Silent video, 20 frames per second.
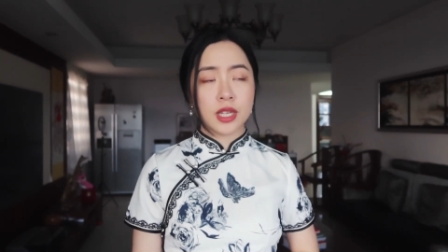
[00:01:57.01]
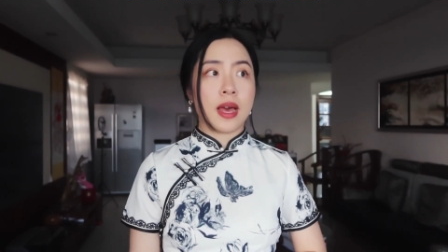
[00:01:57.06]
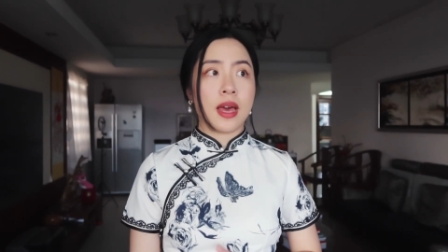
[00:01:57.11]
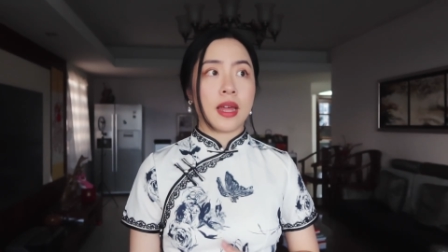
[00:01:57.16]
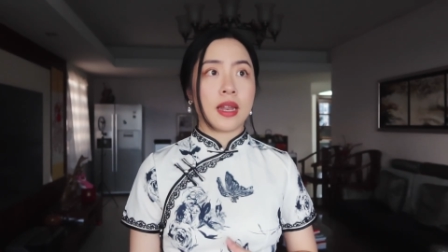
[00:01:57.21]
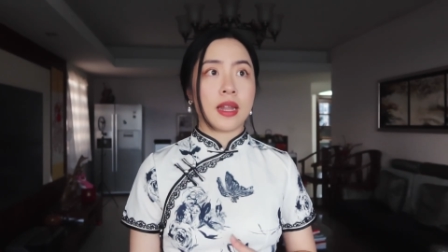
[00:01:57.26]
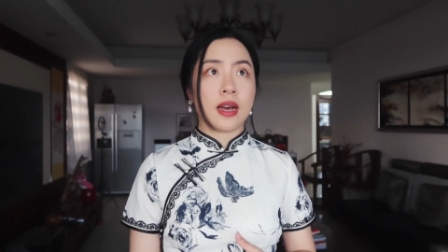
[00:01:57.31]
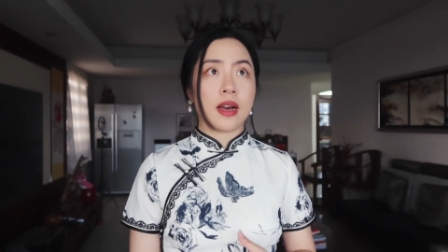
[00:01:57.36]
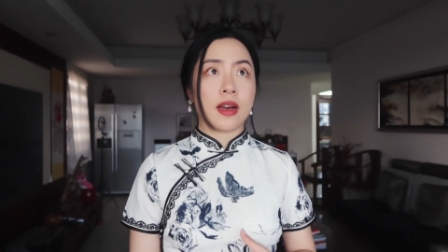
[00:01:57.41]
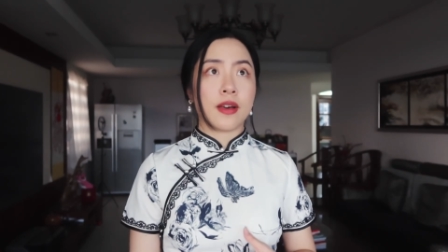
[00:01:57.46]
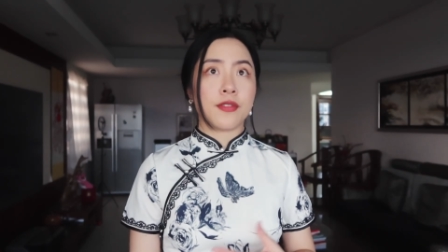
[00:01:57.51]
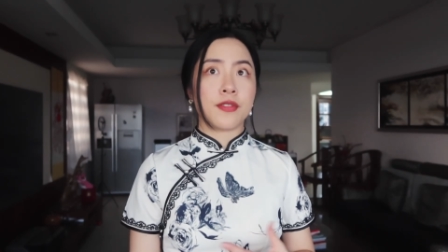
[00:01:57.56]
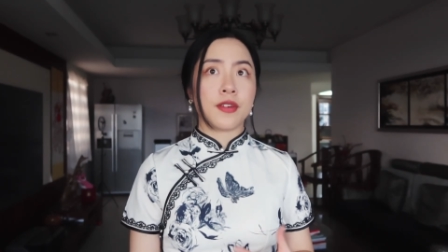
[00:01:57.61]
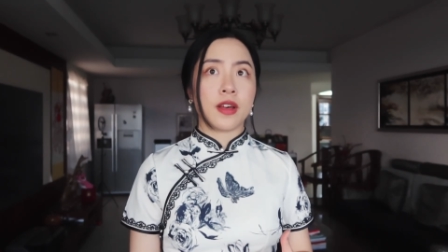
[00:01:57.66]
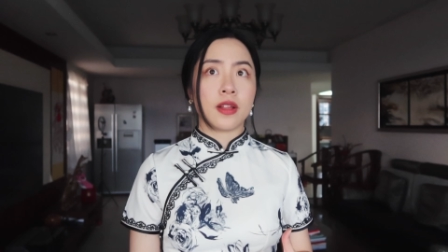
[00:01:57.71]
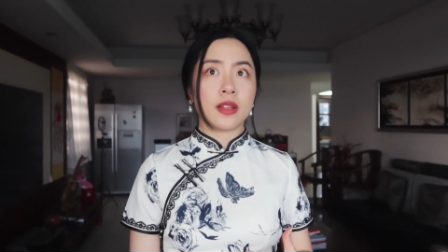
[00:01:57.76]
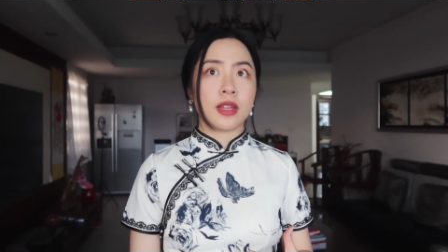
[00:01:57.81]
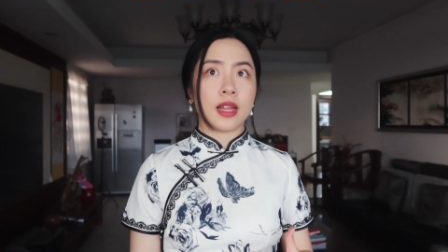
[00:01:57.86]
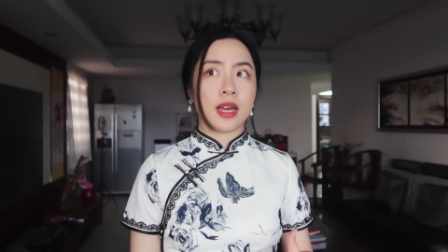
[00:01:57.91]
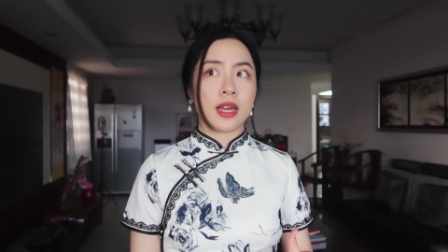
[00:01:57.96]
and I
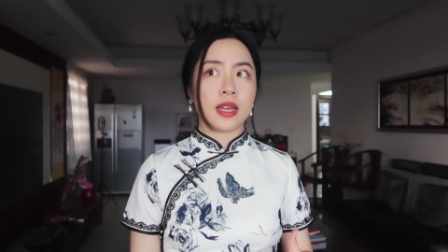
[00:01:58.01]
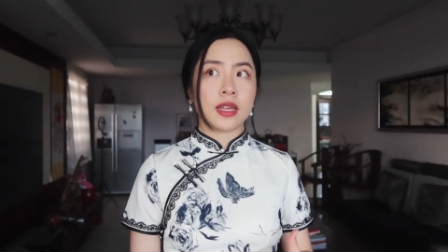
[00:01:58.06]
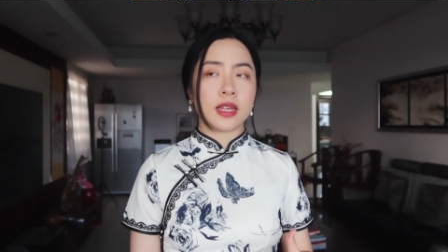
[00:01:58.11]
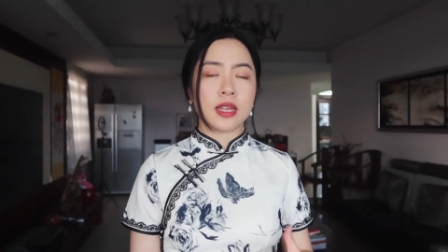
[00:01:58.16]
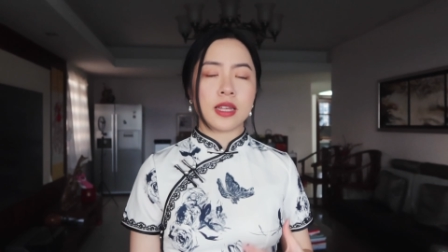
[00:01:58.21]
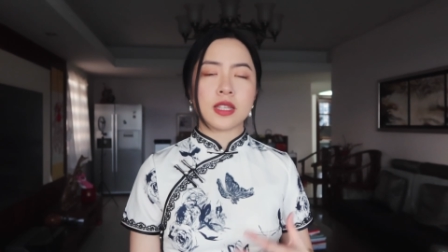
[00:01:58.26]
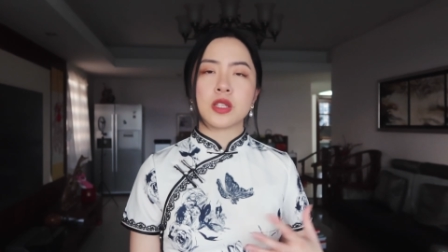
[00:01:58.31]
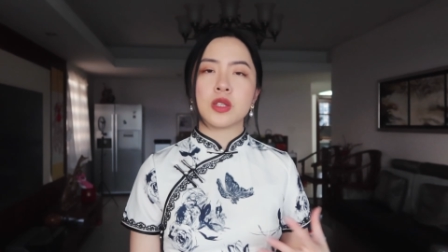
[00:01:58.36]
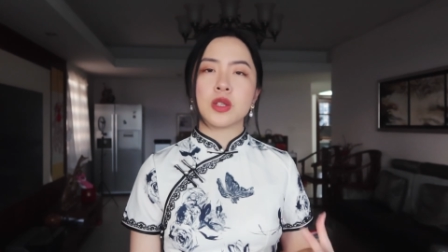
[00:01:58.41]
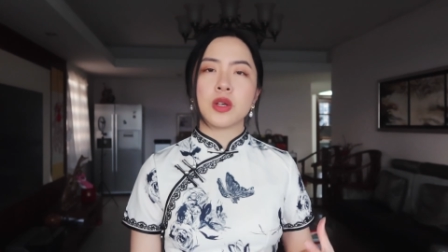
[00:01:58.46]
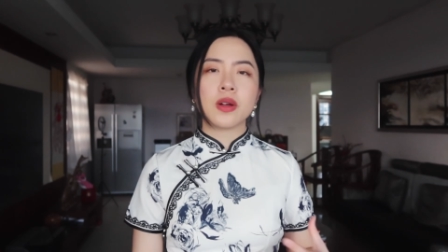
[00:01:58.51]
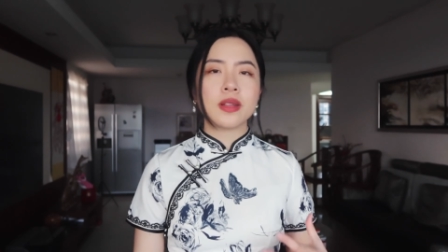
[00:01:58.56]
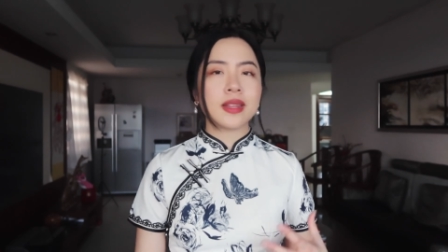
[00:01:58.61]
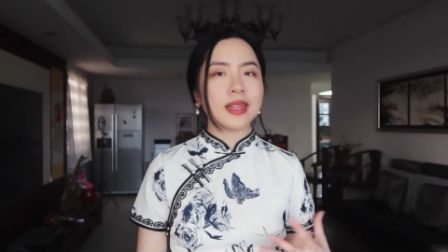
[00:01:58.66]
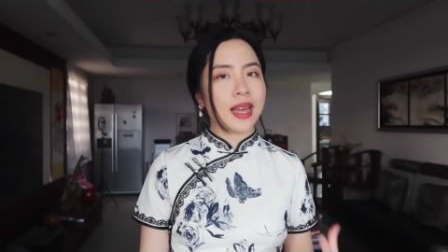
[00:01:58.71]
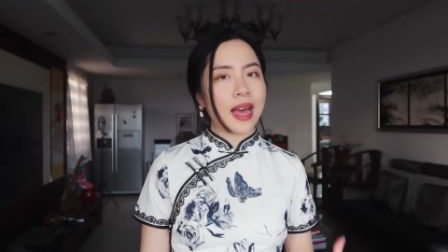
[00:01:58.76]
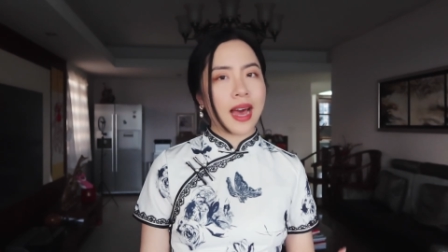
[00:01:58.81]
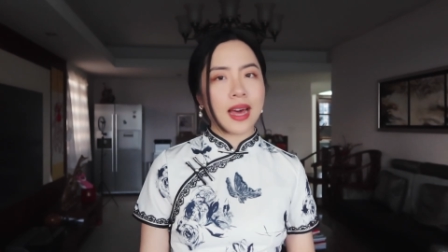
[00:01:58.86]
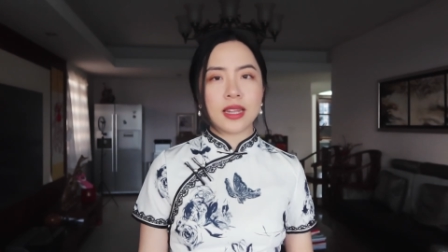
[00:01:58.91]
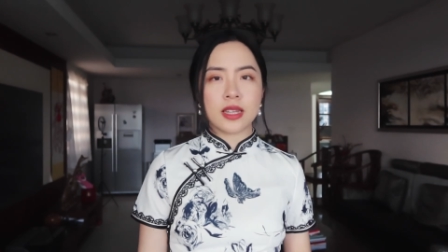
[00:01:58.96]
felt like it's not
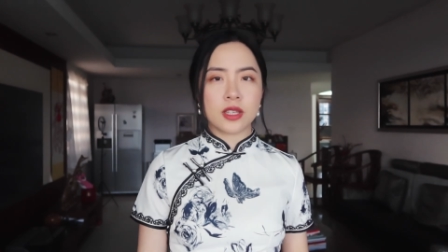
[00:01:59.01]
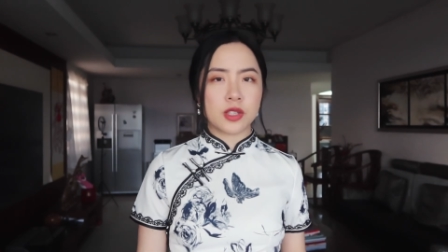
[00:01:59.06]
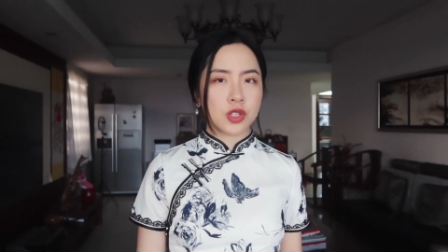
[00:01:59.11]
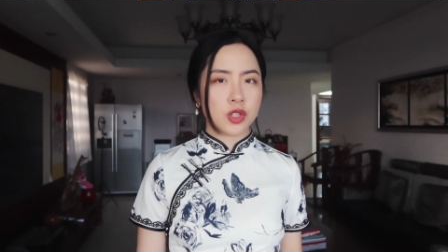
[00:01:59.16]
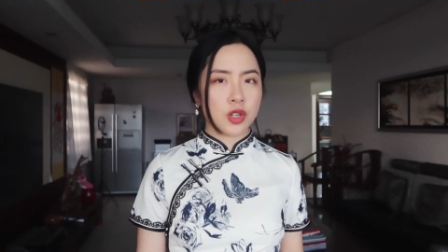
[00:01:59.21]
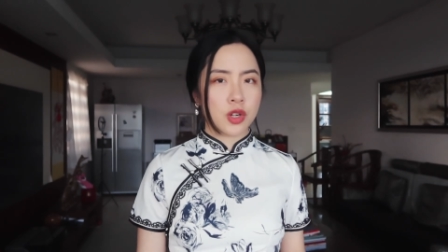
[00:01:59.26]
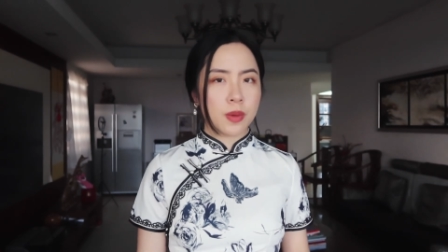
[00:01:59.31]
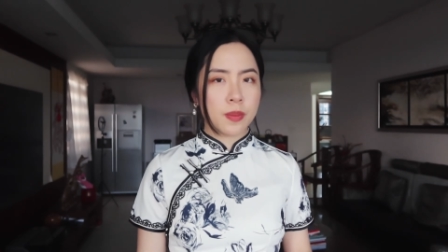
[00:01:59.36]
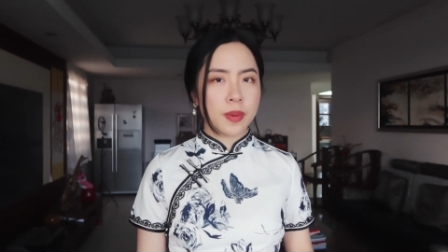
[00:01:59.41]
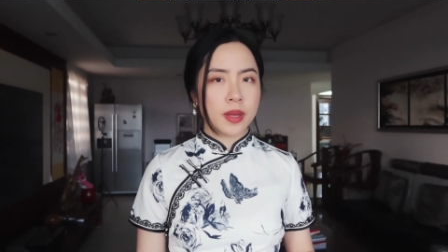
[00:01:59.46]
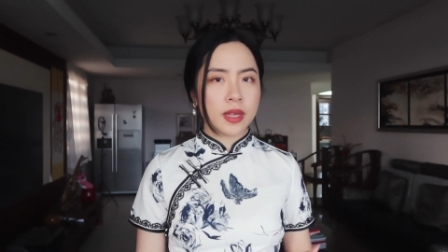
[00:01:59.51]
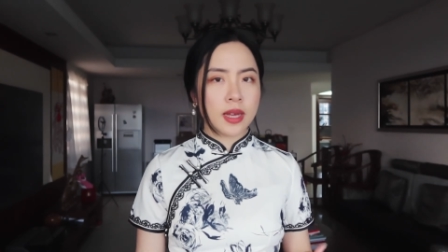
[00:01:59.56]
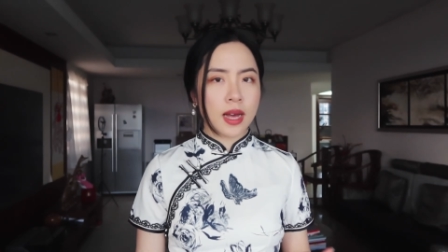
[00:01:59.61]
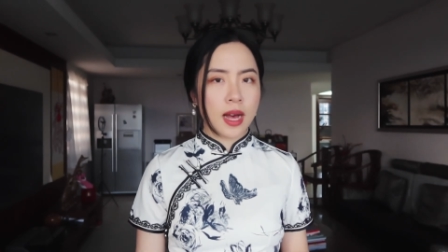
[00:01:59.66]
that disturbing